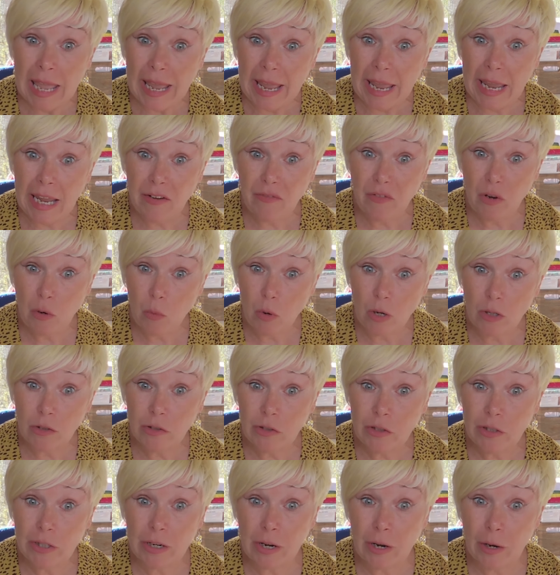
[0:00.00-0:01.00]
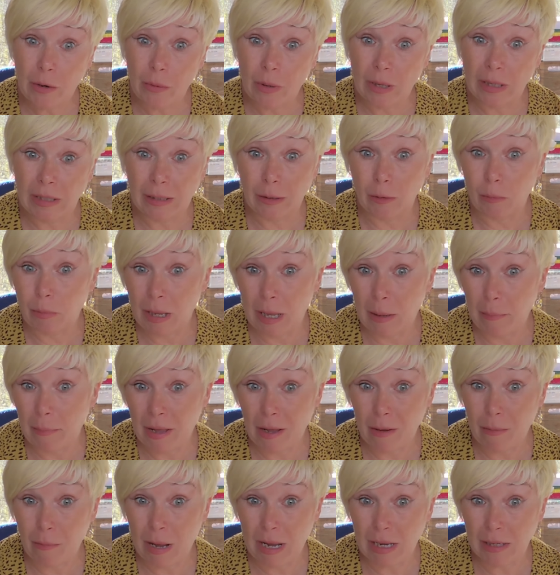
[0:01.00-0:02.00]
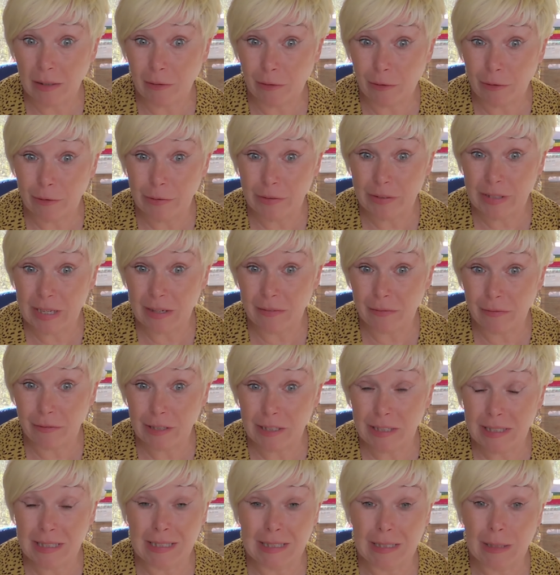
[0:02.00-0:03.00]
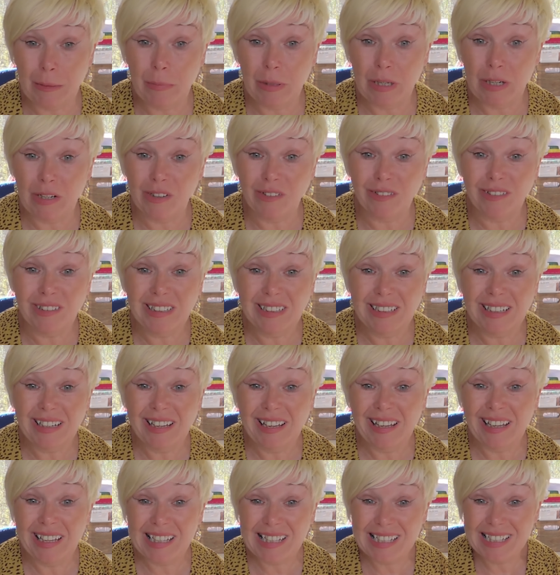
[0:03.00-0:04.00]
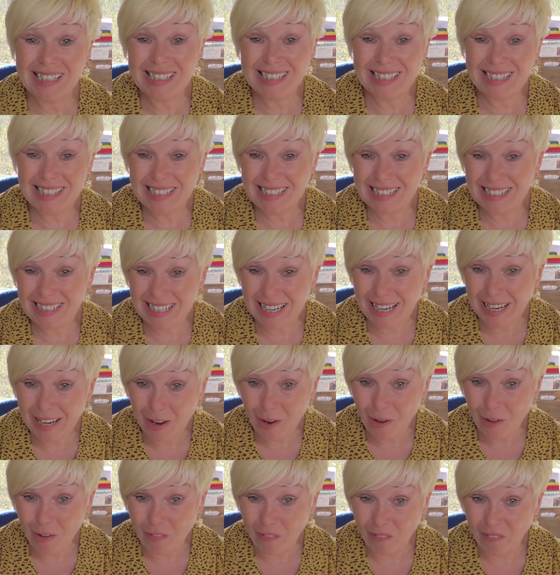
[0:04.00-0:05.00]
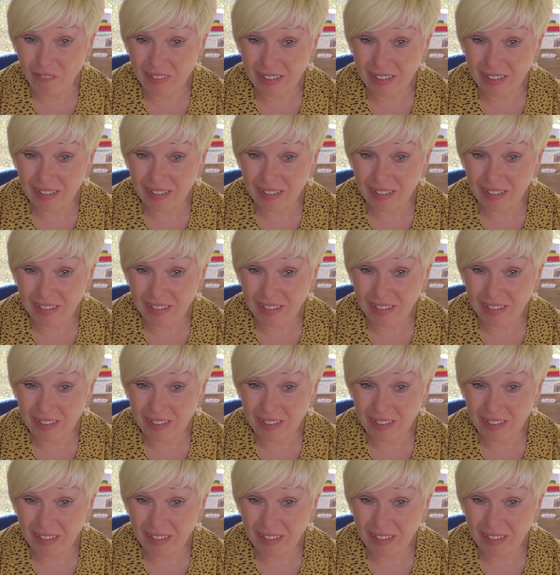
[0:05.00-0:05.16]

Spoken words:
If you want to know a little bit about my cruise that I've recently been on, stay on.